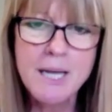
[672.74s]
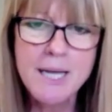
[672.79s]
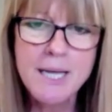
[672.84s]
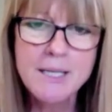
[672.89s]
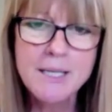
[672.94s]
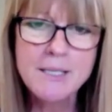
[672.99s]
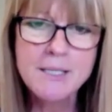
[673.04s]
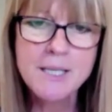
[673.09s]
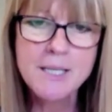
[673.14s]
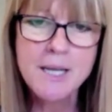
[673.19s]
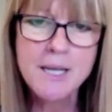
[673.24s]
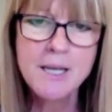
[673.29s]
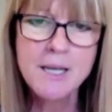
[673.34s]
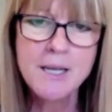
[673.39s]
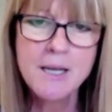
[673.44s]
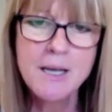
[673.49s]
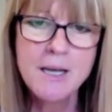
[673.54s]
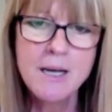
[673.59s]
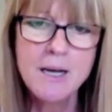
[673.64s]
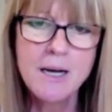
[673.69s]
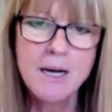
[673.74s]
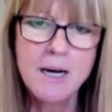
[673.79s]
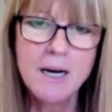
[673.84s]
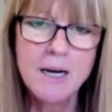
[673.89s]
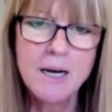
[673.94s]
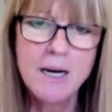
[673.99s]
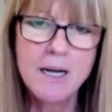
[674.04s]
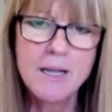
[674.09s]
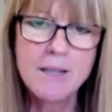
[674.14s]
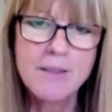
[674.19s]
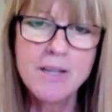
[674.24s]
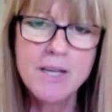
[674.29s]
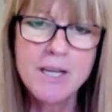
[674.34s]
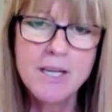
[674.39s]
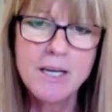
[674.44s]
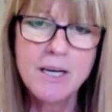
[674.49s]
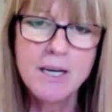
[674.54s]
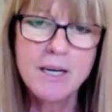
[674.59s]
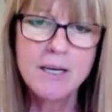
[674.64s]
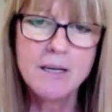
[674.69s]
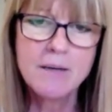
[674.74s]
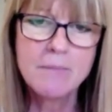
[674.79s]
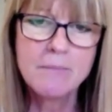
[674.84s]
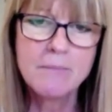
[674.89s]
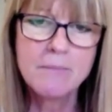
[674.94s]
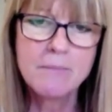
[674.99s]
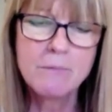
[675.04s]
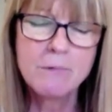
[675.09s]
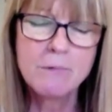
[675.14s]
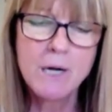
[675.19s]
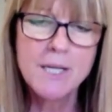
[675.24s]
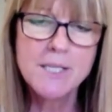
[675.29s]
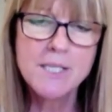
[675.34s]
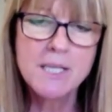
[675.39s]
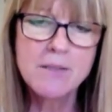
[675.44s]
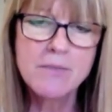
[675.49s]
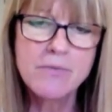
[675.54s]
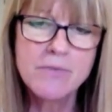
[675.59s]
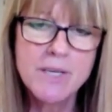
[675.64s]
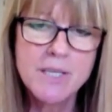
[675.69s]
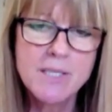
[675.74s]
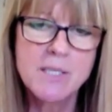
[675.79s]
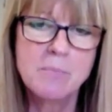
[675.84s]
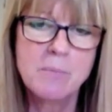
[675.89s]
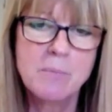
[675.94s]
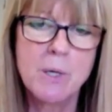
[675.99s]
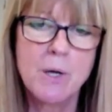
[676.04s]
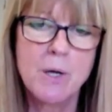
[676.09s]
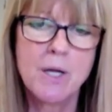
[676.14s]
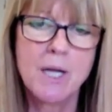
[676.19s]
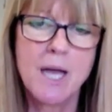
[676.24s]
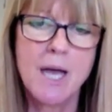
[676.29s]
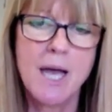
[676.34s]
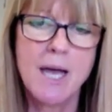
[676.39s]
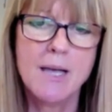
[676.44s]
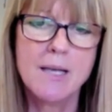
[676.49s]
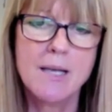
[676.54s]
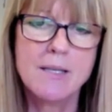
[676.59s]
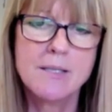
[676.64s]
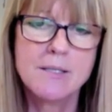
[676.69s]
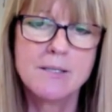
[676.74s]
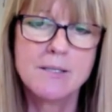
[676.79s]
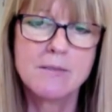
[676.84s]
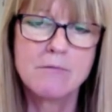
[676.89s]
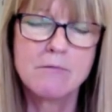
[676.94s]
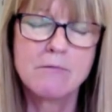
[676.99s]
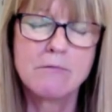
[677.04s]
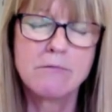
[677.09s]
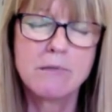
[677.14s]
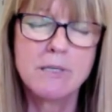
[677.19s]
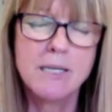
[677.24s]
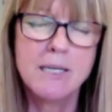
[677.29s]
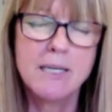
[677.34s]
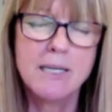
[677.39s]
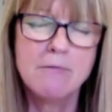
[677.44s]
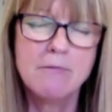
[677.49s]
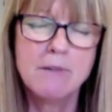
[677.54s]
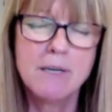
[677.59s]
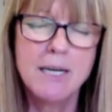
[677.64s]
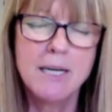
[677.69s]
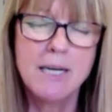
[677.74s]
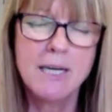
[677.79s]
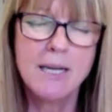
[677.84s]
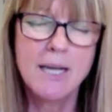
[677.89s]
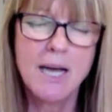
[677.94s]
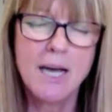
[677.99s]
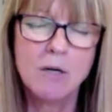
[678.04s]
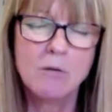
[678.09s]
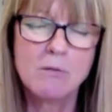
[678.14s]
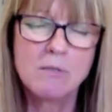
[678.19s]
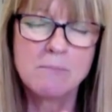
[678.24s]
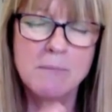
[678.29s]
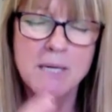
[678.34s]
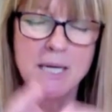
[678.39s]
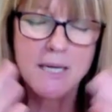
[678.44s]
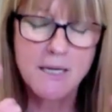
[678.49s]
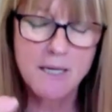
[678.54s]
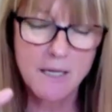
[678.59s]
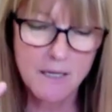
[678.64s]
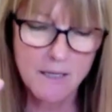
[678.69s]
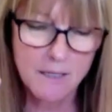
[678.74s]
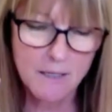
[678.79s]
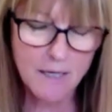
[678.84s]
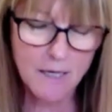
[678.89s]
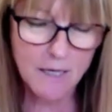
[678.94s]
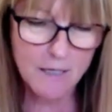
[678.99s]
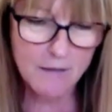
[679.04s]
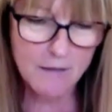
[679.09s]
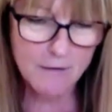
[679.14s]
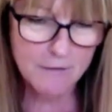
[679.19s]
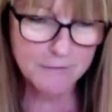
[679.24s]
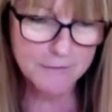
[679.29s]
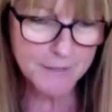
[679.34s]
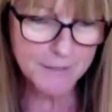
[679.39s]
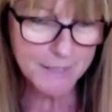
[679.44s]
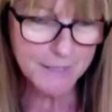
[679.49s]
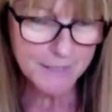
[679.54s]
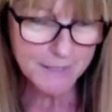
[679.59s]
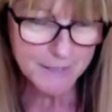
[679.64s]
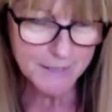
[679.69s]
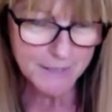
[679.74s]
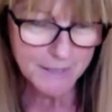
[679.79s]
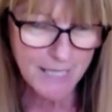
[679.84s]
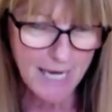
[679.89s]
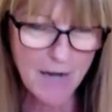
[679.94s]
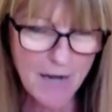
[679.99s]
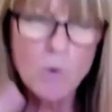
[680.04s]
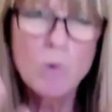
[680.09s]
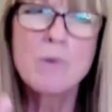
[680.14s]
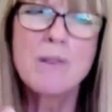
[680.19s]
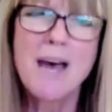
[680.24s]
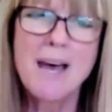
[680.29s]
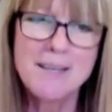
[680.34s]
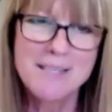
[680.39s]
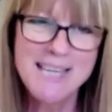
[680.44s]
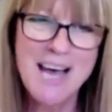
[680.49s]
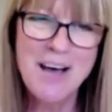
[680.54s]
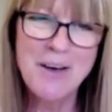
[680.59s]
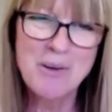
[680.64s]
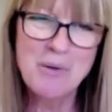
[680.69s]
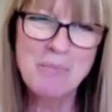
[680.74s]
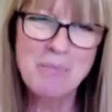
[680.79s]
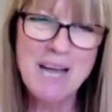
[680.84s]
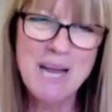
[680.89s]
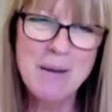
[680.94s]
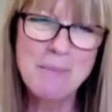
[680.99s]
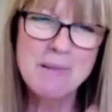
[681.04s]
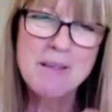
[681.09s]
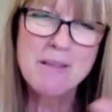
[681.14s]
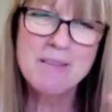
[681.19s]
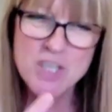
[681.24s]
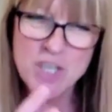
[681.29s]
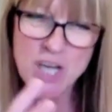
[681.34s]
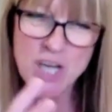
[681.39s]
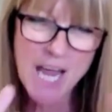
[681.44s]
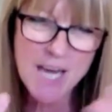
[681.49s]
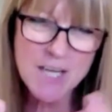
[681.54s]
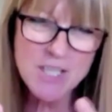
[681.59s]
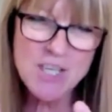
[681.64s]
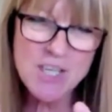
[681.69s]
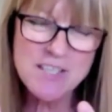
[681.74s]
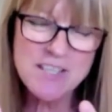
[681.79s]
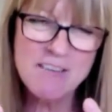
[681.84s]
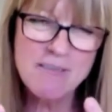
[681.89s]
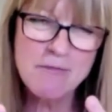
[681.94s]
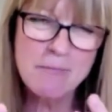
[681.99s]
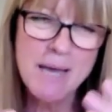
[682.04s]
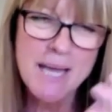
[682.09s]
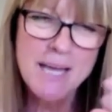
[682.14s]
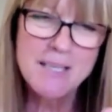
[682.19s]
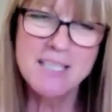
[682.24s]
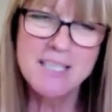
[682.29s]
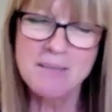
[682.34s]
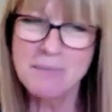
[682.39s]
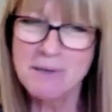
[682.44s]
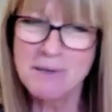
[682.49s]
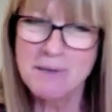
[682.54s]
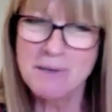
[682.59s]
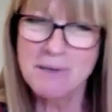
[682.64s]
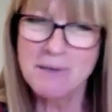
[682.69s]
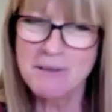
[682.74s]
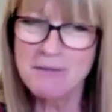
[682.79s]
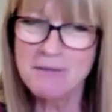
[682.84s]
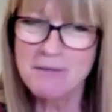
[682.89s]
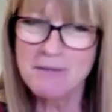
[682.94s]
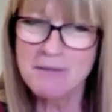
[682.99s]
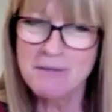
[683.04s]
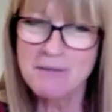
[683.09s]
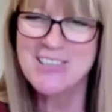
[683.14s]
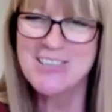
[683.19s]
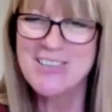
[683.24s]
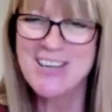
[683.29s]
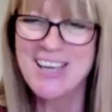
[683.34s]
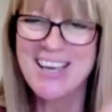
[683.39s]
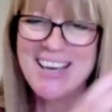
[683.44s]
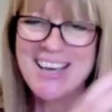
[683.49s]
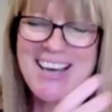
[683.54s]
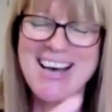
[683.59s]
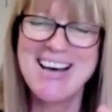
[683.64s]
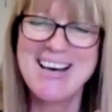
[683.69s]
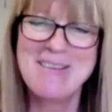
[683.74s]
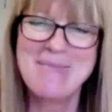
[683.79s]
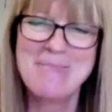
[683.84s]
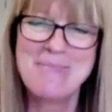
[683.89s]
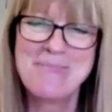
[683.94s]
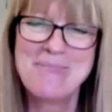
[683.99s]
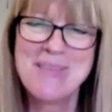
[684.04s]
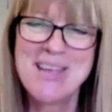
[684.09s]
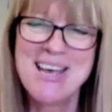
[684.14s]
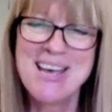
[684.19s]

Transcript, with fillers: and I, I think um, writing this book has really really helped me kind of get all that down on paper. The changes I've made to my forties toolkit. Um,